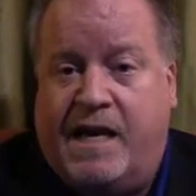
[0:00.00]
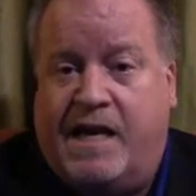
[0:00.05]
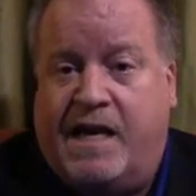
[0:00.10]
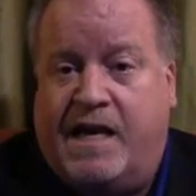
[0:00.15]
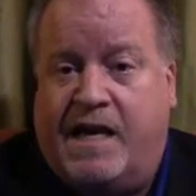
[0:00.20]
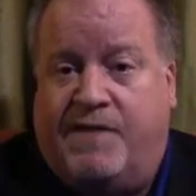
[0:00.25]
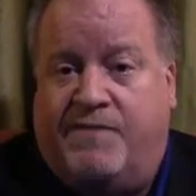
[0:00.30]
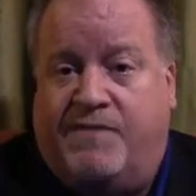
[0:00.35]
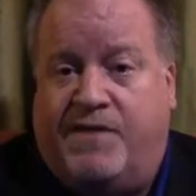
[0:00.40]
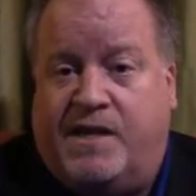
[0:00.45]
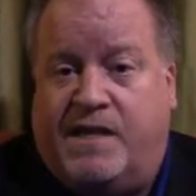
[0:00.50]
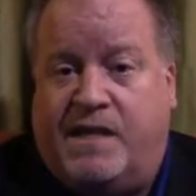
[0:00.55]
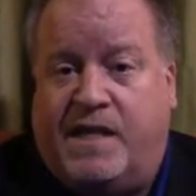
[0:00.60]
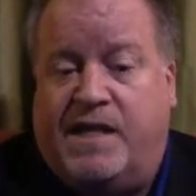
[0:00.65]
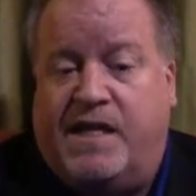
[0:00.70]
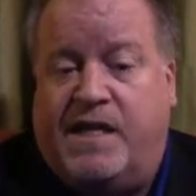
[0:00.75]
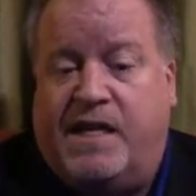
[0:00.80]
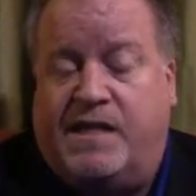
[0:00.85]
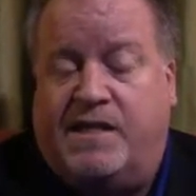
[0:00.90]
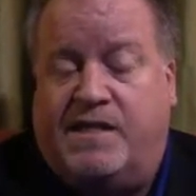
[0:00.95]
If you did
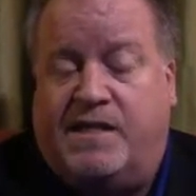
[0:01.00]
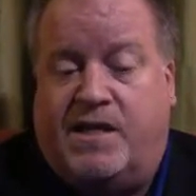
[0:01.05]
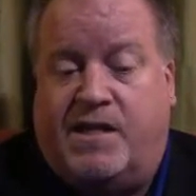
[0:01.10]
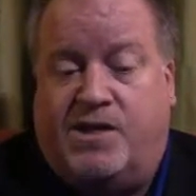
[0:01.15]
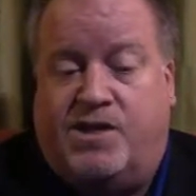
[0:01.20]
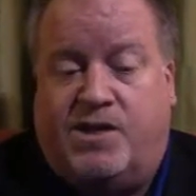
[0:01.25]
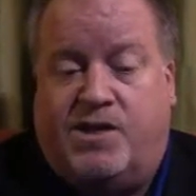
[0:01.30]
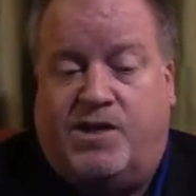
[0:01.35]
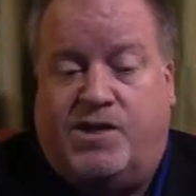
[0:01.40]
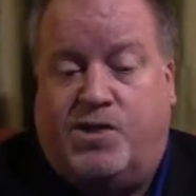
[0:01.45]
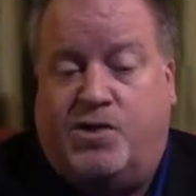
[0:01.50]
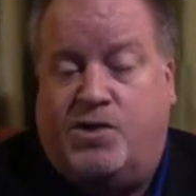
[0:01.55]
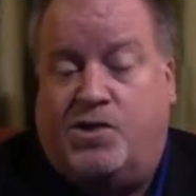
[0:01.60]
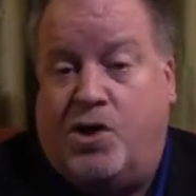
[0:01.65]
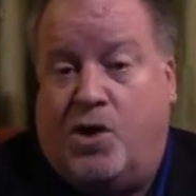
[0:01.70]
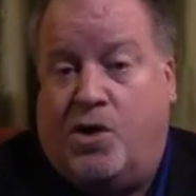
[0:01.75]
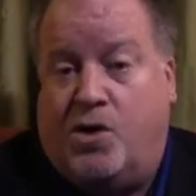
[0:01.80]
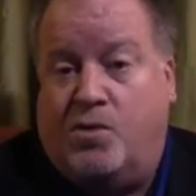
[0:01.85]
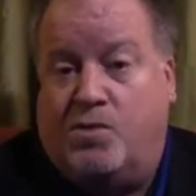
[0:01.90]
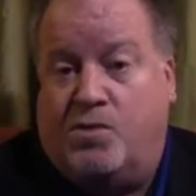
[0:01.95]
need stitches, you'd
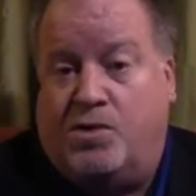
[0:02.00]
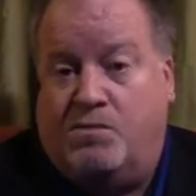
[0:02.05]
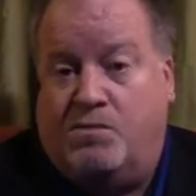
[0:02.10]
go